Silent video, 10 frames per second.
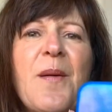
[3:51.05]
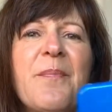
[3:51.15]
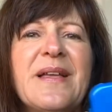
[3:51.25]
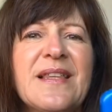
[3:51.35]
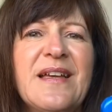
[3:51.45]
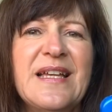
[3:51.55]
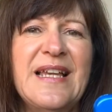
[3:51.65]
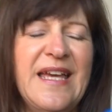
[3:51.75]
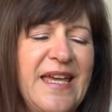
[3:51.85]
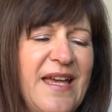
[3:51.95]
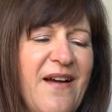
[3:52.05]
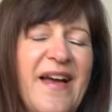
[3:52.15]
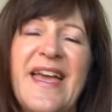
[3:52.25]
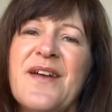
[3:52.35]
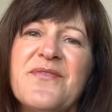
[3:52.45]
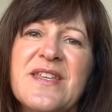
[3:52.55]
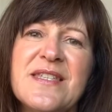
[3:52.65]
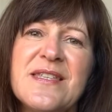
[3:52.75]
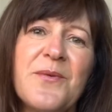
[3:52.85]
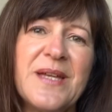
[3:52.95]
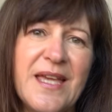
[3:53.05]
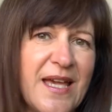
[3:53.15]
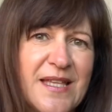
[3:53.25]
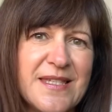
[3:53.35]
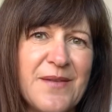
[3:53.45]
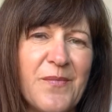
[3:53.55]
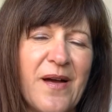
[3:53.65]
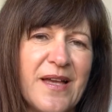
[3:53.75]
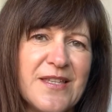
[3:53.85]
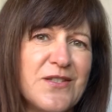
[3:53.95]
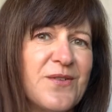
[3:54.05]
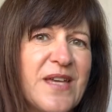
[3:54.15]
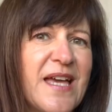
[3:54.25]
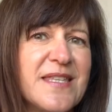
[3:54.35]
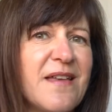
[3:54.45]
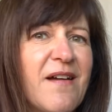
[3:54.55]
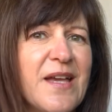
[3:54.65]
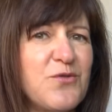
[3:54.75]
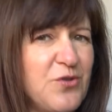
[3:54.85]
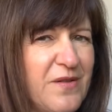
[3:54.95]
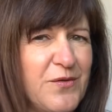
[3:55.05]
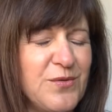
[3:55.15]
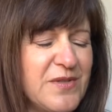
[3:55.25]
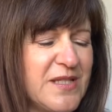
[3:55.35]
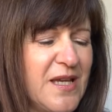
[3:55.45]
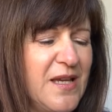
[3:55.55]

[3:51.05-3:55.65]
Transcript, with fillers: But luckily, I have this sewing kit in my suitcase that I have travelled